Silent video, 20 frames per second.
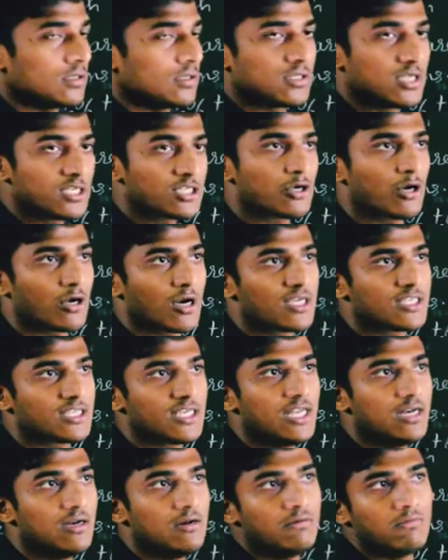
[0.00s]
This
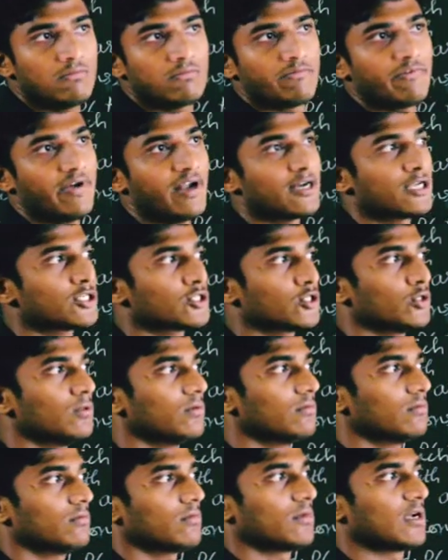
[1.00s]
corrosion we
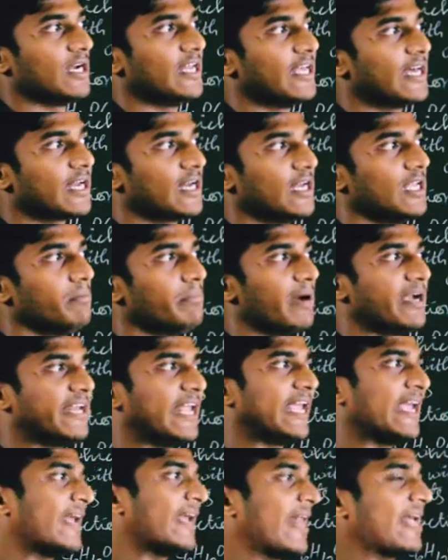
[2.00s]
understood clearly by
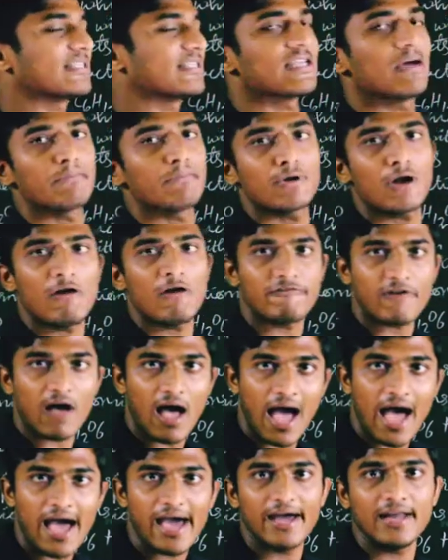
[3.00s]
taking an example of
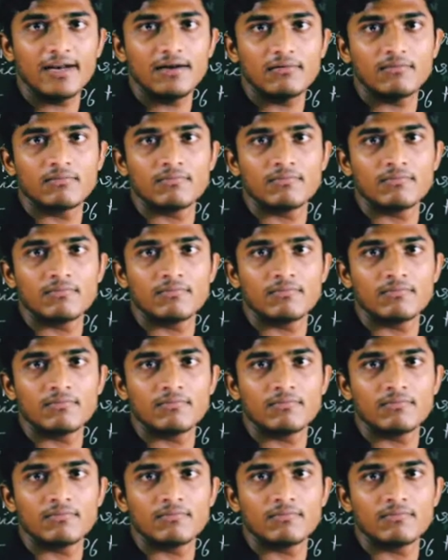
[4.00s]
iron